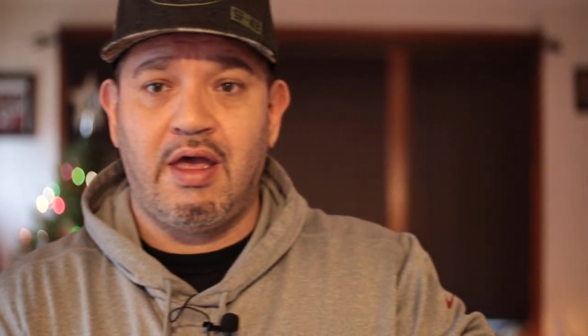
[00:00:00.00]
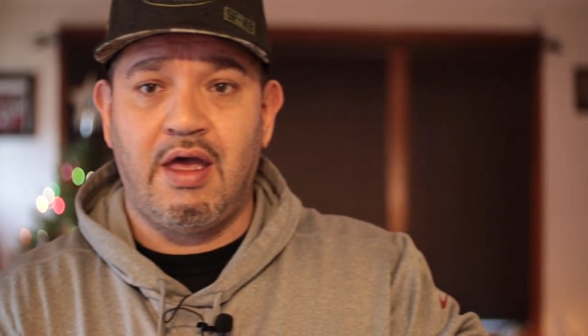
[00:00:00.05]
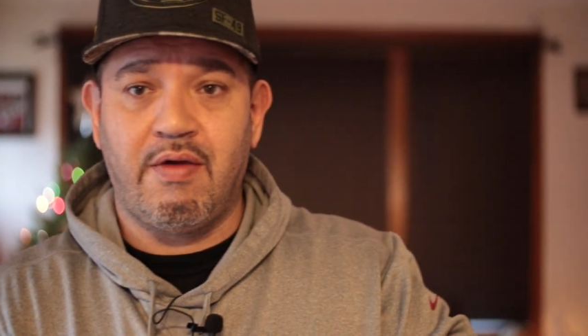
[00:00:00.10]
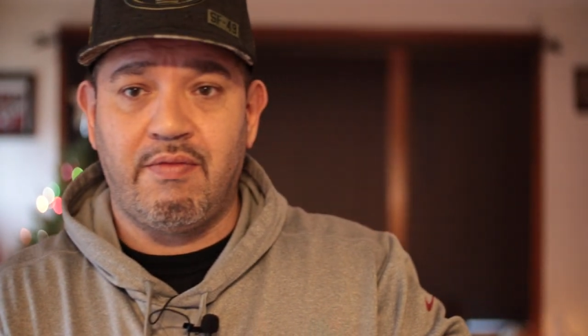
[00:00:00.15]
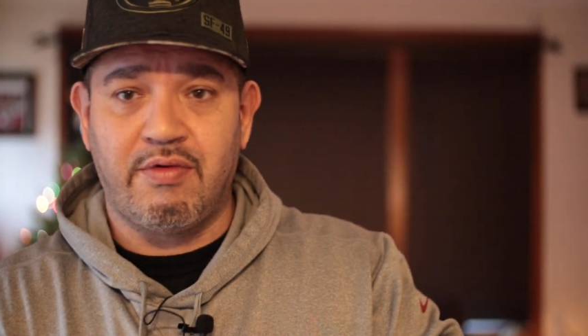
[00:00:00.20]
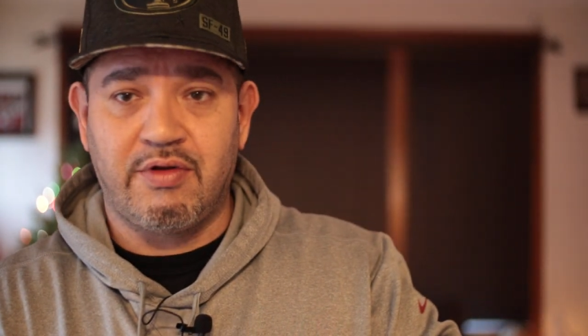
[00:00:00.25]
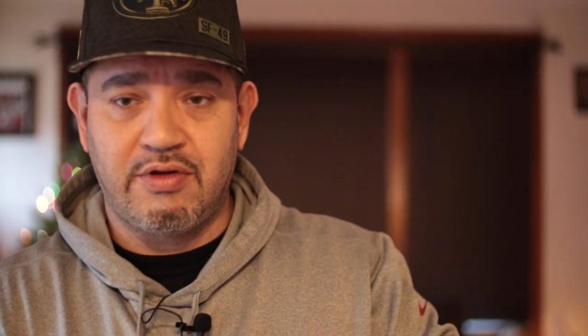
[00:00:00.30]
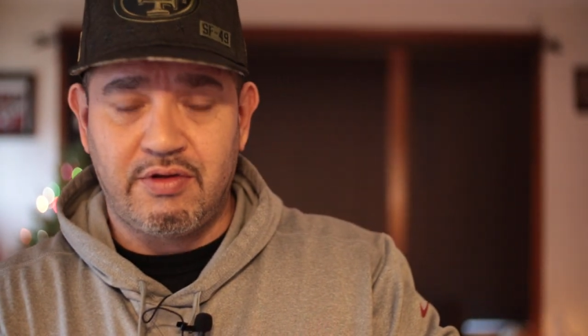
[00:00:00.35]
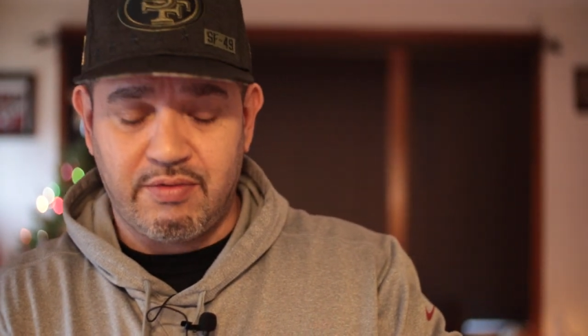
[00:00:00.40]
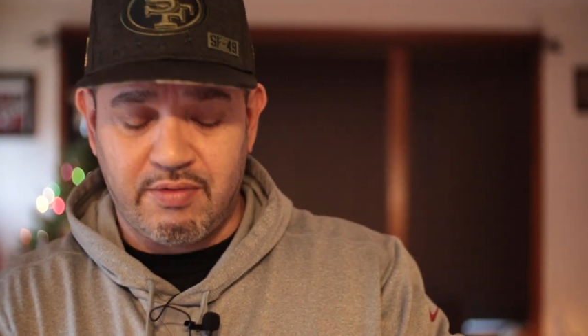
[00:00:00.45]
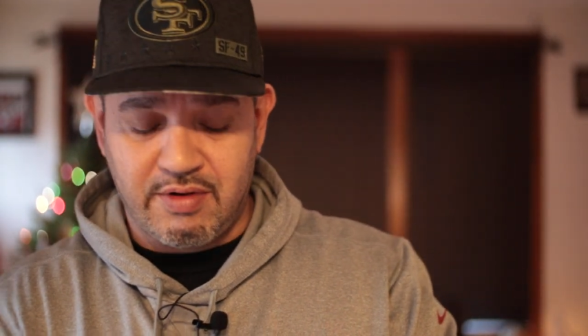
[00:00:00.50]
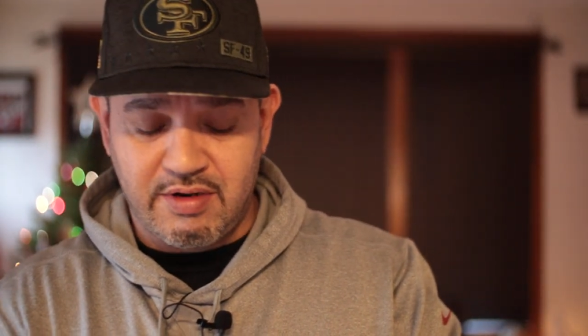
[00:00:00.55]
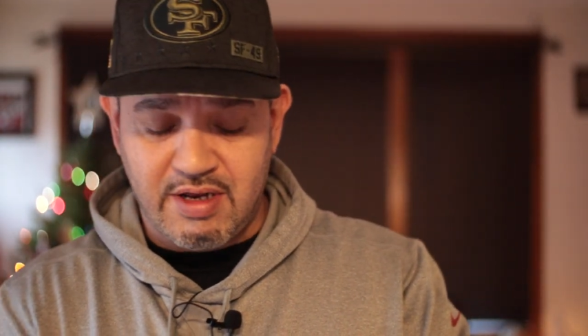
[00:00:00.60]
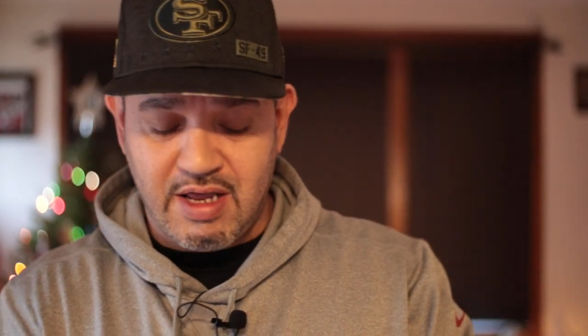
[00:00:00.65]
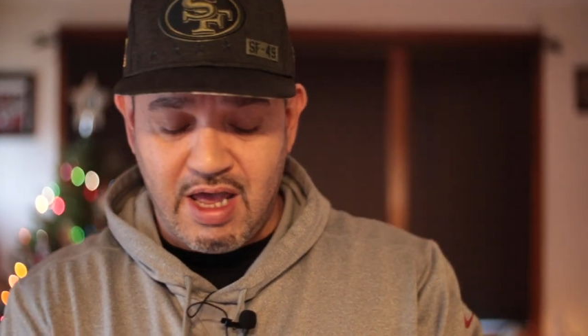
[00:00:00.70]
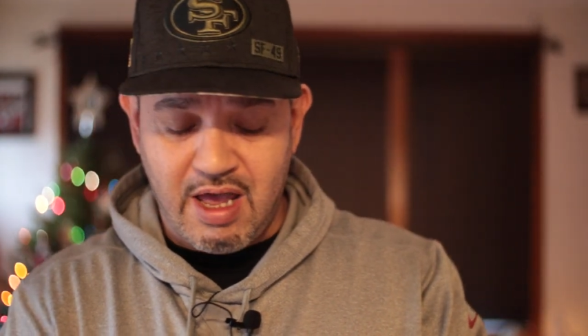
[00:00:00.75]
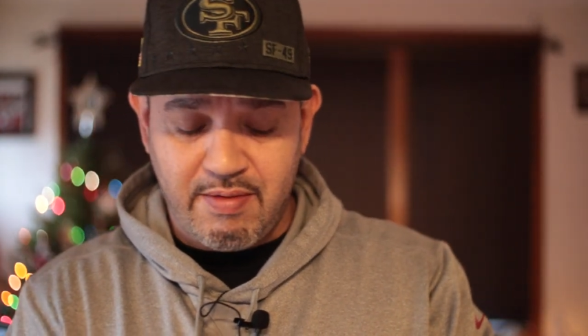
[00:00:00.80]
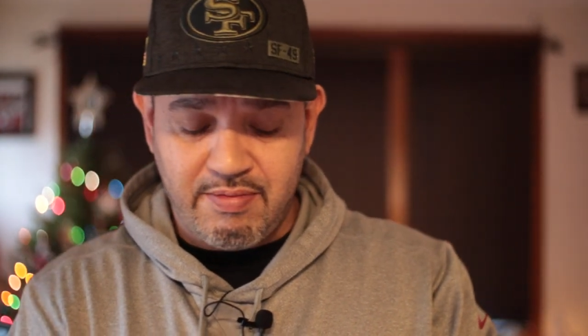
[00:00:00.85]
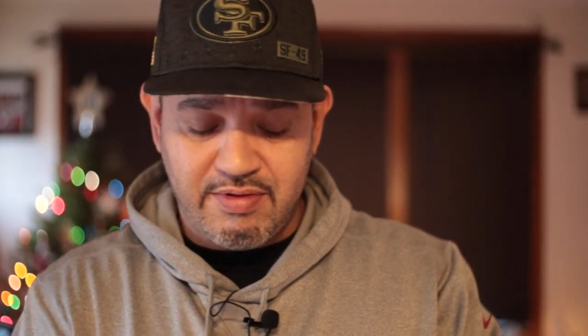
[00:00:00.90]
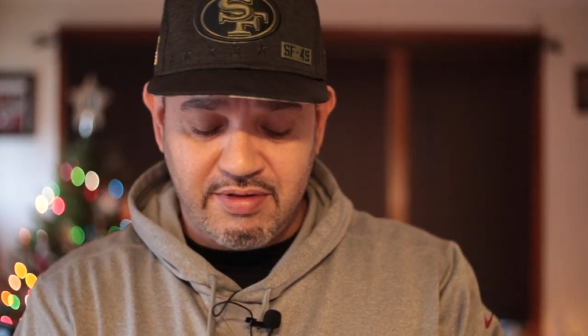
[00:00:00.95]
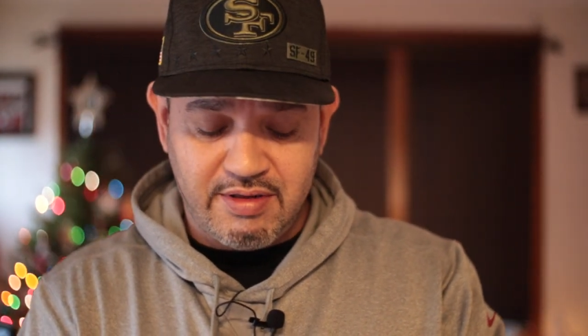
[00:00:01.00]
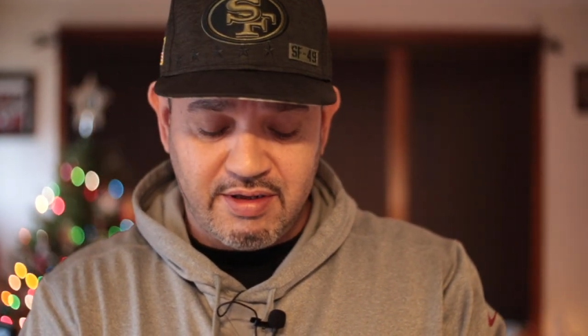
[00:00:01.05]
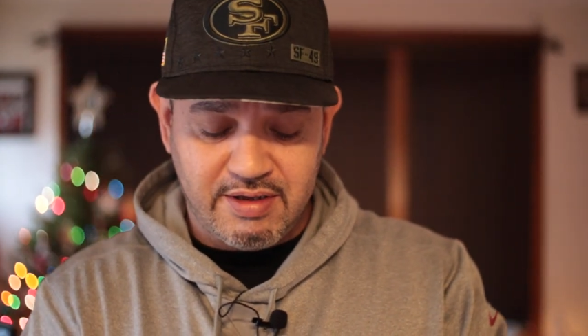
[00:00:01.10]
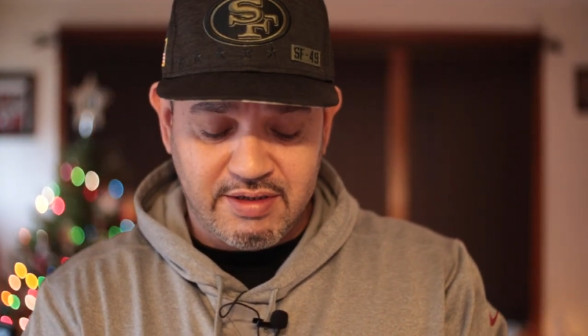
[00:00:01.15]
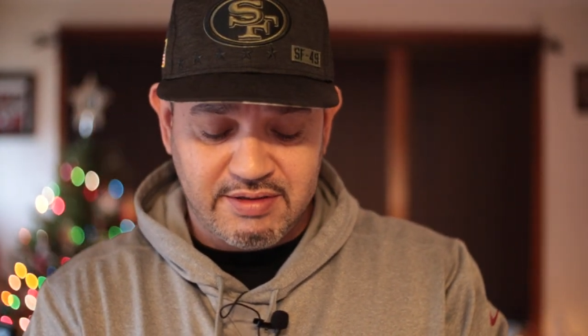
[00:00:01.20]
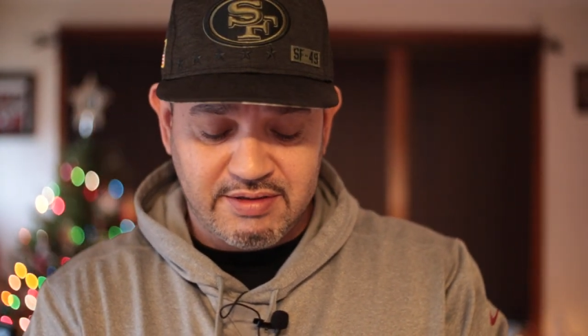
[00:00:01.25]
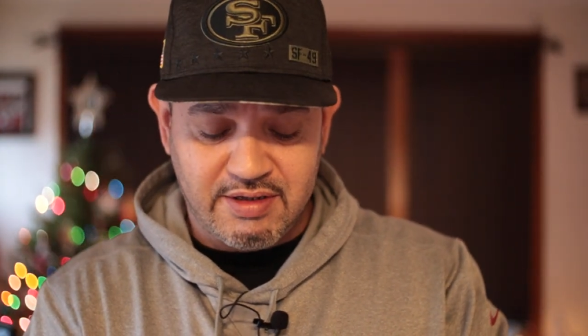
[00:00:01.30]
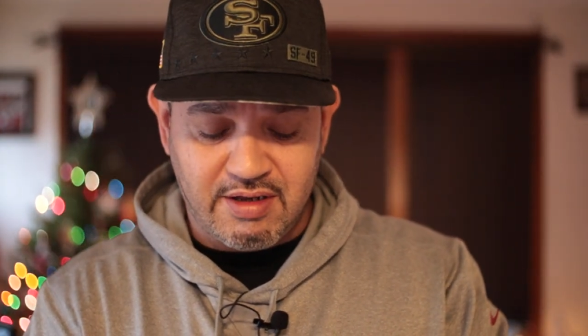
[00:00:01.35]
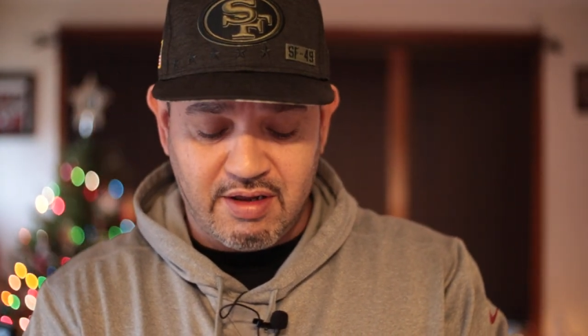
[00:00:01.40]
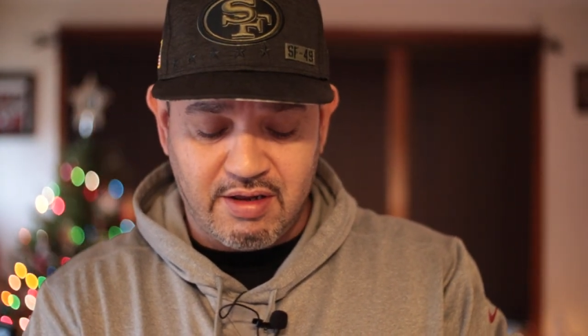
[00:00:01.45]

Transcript: And we'll do a dab of this.